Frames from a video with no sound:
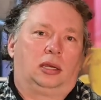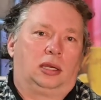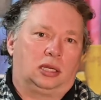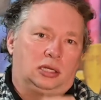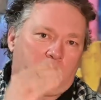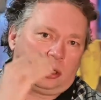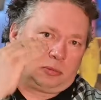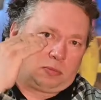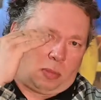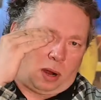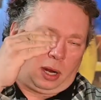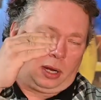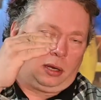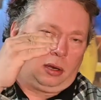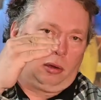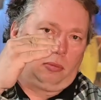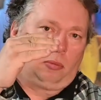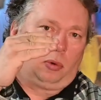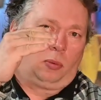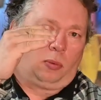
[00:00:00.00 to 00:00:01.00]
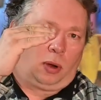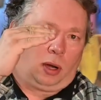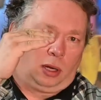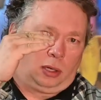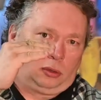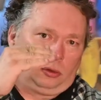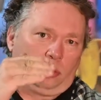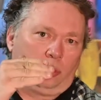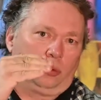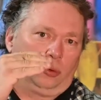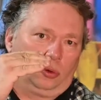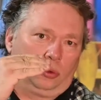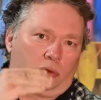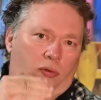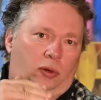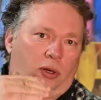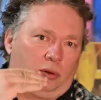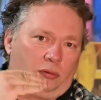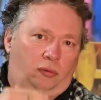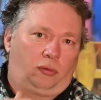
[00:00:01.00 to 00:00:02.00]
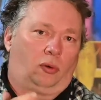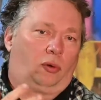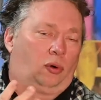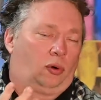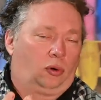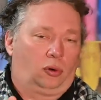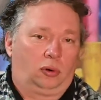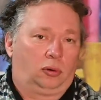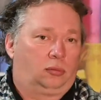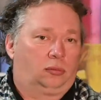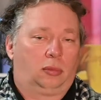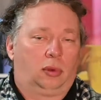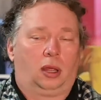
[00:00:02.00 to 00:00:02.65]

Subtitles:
this is my number 1, 2, 3, 4,